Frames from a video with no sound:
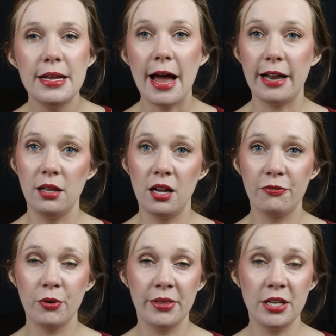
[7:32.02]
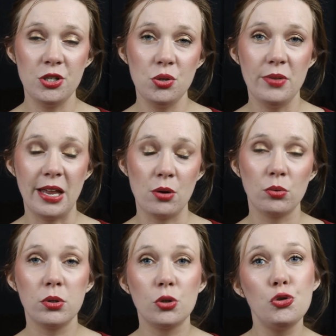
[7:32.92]
I love what they do. They
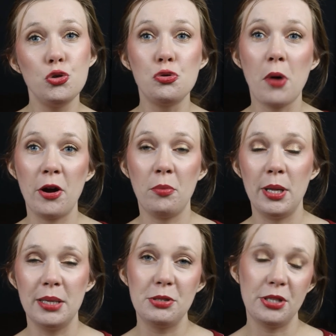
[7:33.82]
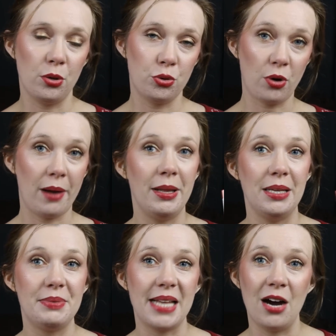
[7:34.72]
don't look too dry on my lips. They don't dry my
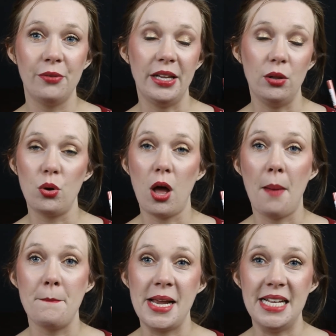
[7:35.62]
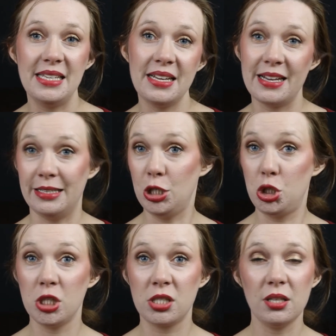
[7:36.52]
lips out. They look amazing, and it's
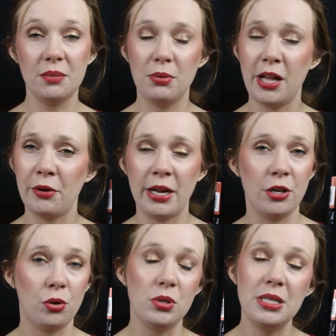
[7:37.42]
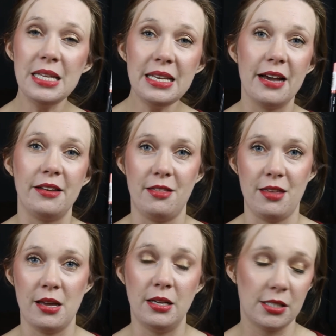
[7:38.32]
just a lip liner, and I don't need
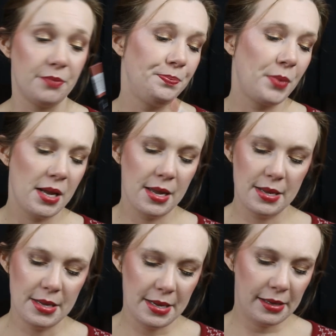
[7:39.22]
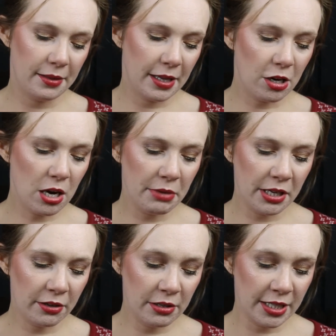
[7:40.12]
anything else. And they come in
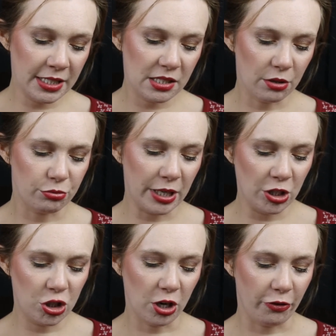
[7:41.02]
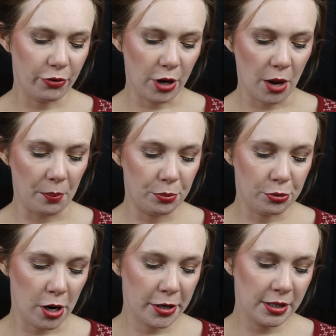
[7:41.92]
a nice range of
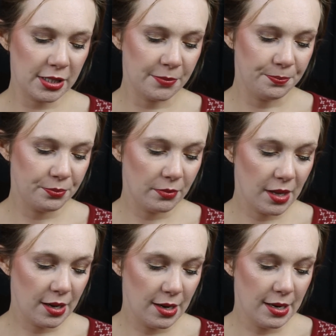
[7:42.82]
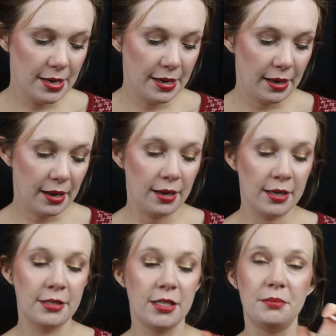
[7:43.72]
products.
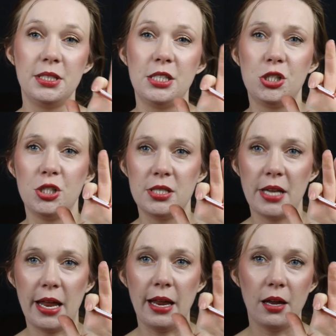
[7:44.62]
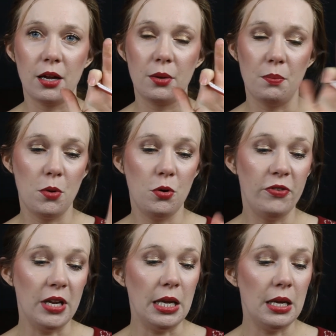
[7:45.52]
And this is just a
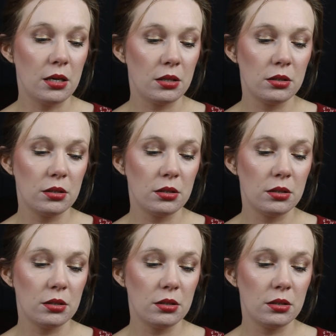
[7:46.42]
mauve